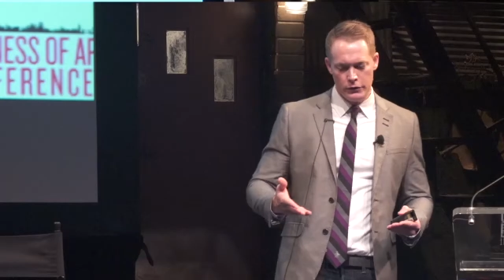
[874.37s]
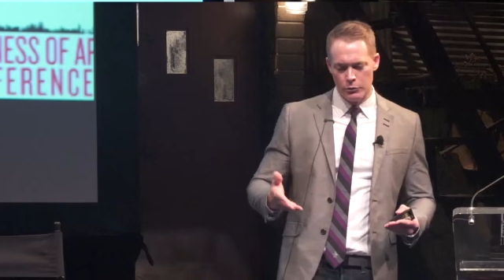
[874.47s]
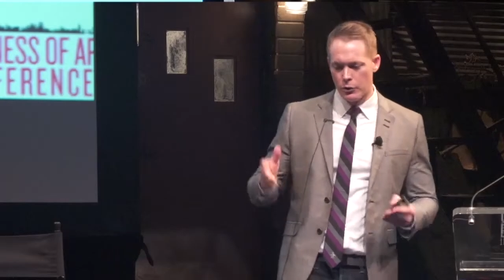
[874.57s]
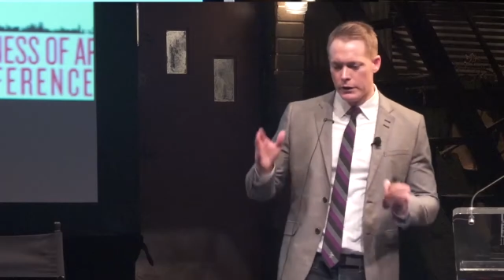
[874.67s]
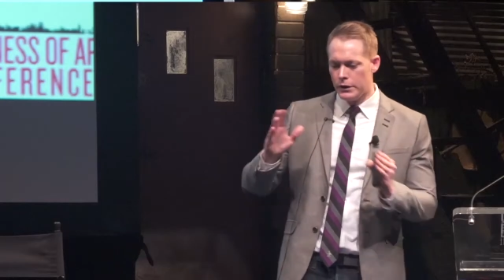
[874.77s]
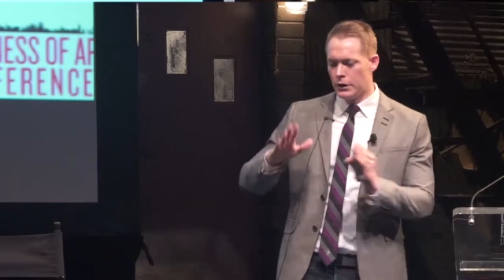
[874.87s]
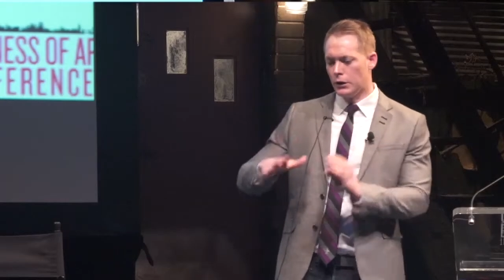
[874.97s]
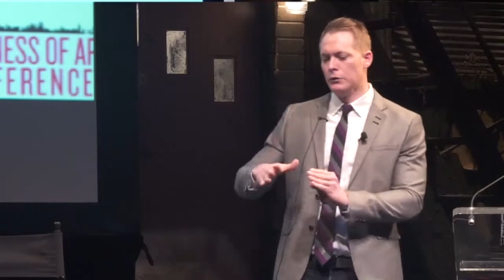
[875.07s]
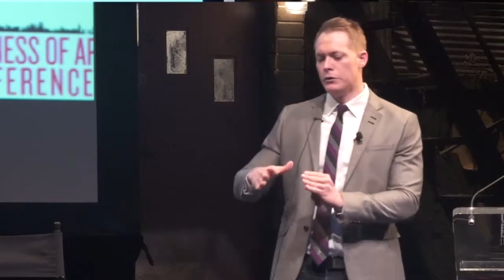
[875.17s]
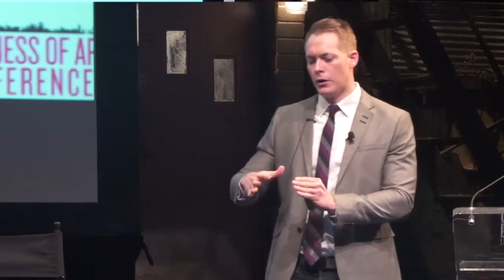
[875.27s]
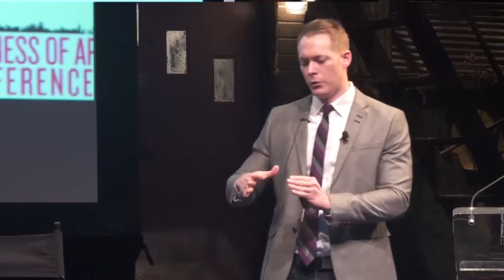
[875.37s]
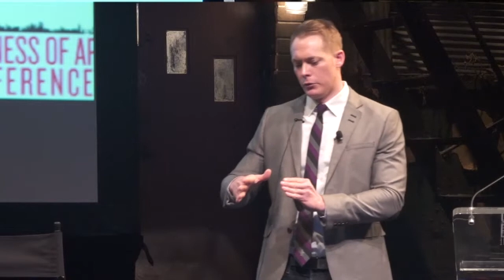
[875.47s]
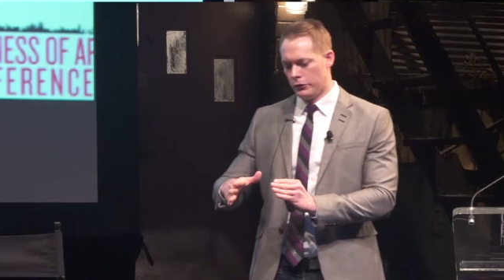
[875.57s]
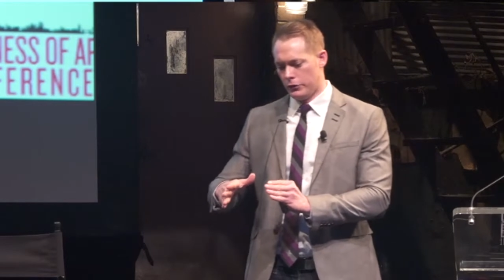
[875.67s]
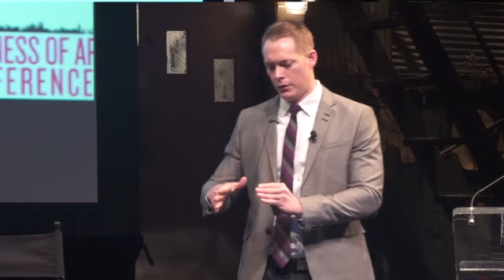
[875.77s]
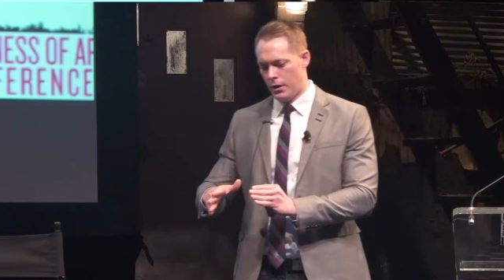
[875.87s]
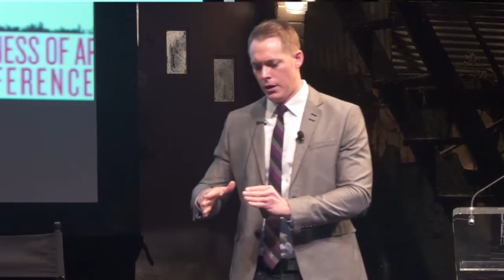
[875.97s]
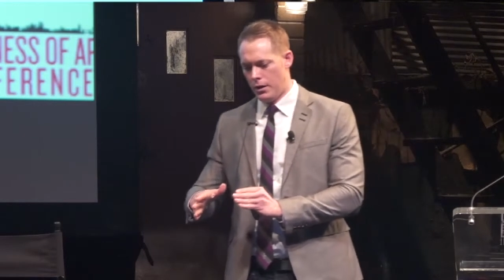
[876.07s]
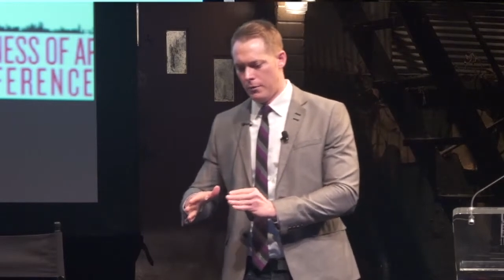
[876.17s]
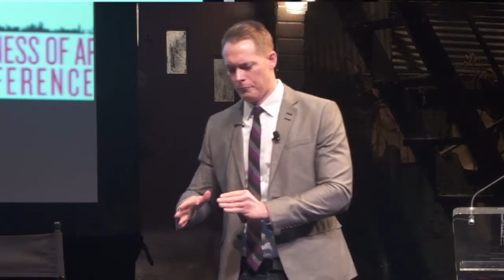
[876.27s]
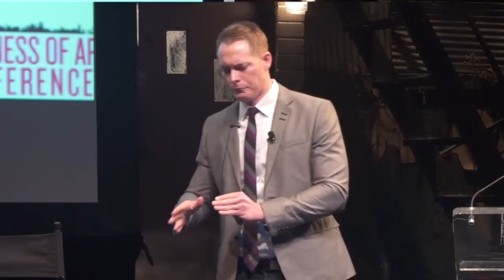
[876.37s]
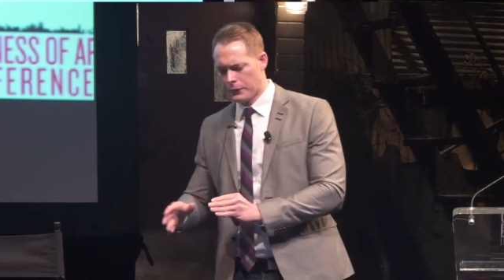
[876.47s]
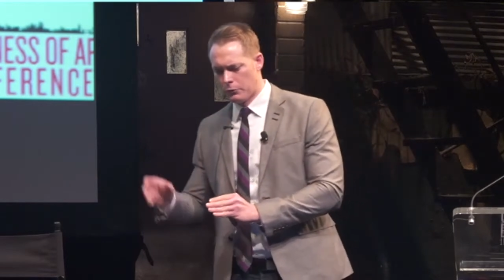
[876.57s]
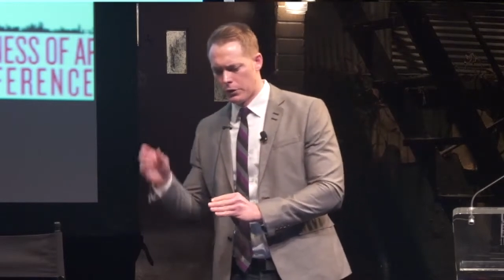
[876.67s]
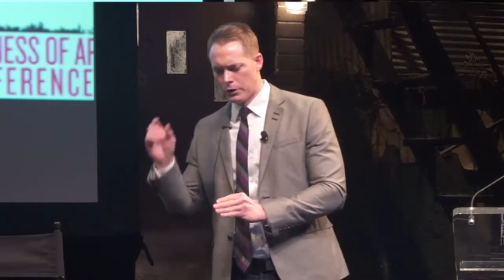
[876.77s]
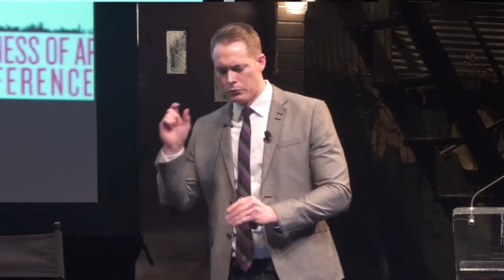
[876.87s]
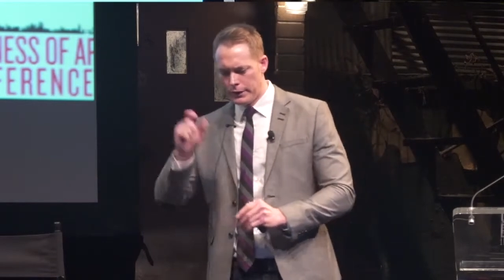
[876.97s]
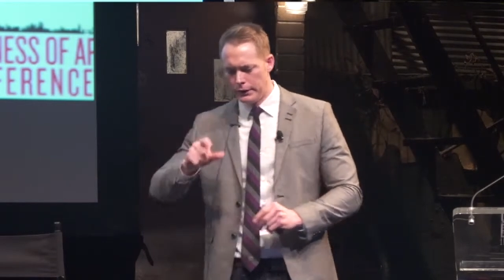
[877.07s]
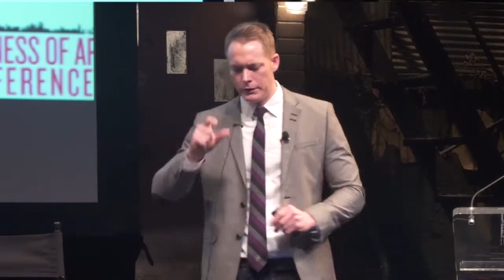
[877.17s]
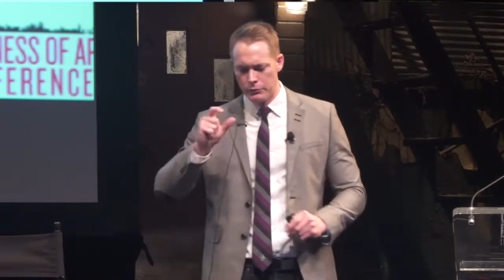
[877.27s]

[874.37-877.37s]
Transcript: So we're going to include those. We're going to really,